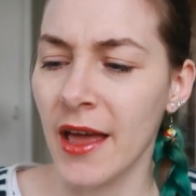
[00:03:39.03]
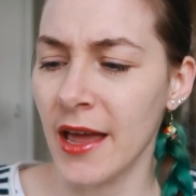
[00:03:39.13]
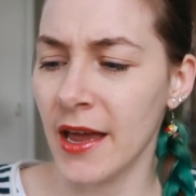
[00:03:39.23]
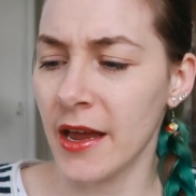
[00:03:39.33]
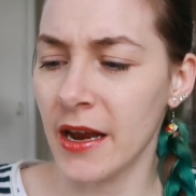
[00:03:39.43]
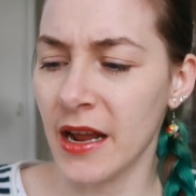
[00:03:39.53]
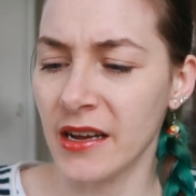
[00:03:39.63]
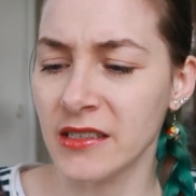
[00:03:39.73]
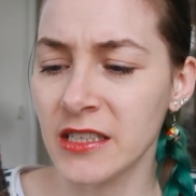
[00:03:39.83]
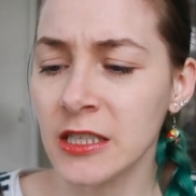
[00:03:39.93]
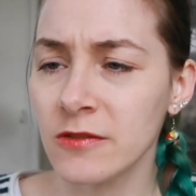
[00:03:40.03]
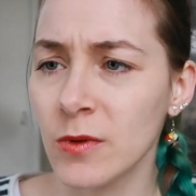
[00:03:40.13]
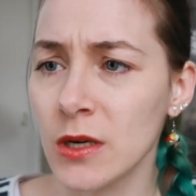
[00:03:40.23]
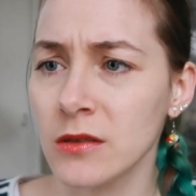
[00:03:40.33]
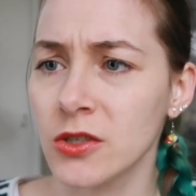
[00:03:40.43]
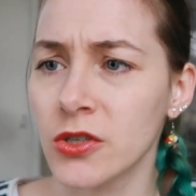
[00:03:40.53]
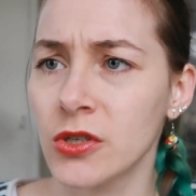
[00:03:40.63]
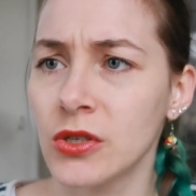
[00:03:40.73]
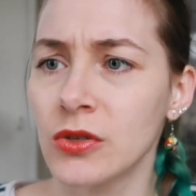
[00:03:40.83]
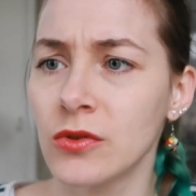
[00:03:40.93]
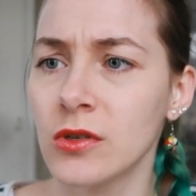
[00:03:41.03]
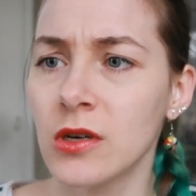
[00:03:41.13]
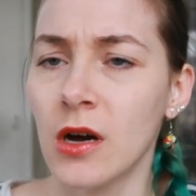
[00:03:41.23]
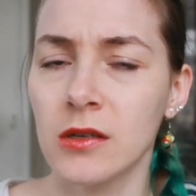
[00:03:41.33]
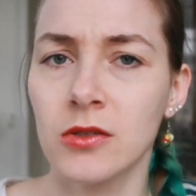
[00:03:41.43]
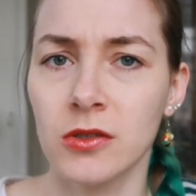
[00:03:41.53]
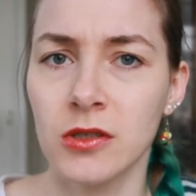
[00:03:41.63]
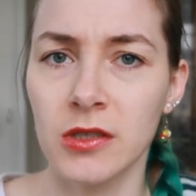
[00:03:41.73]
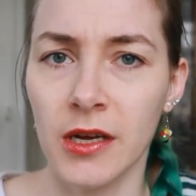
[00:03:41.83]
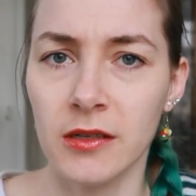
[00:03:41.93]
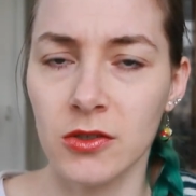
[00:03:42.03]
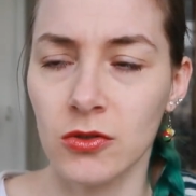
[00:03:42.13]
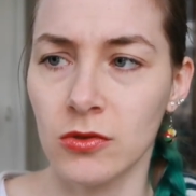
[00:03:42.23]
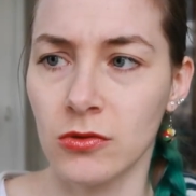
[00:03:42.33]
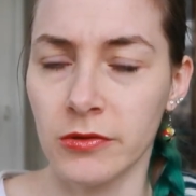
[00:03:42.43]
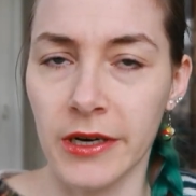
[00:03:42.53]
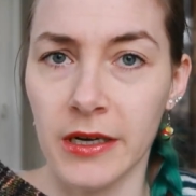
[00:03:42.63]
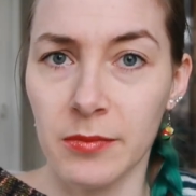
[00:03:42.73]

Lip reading: And I did want to cast on the second sock already,